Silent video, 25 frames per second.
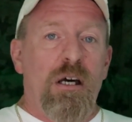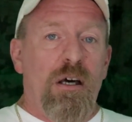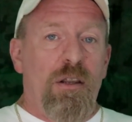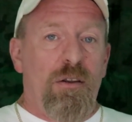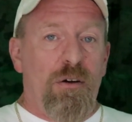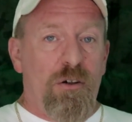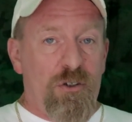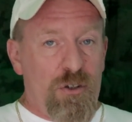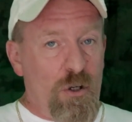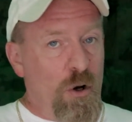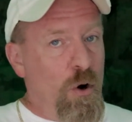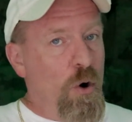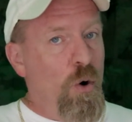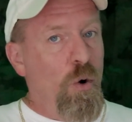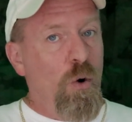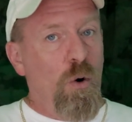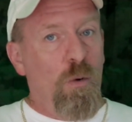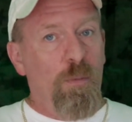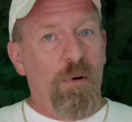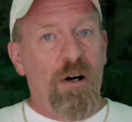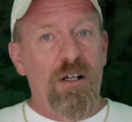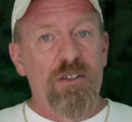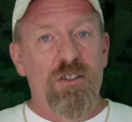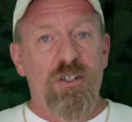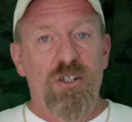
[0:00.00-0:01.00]
There's a whole
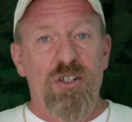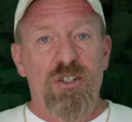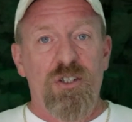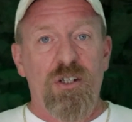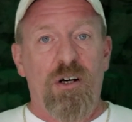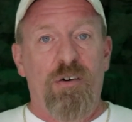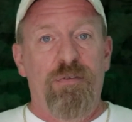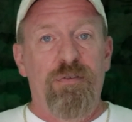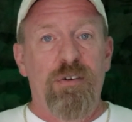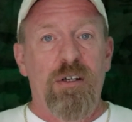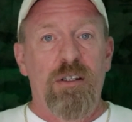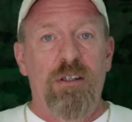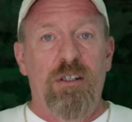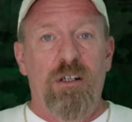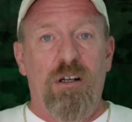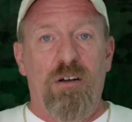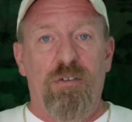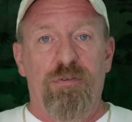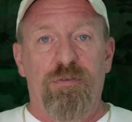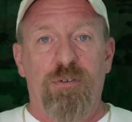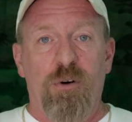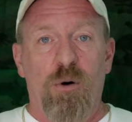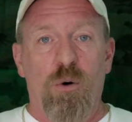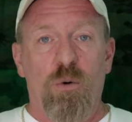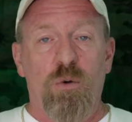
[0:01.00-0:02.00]
bunch of stuff in there,
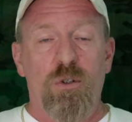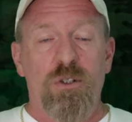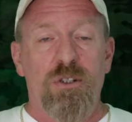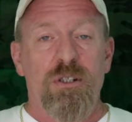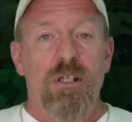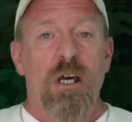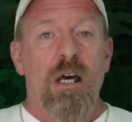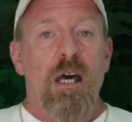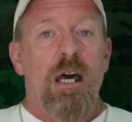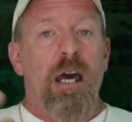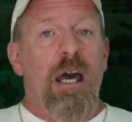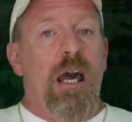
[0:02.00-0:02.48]
folks.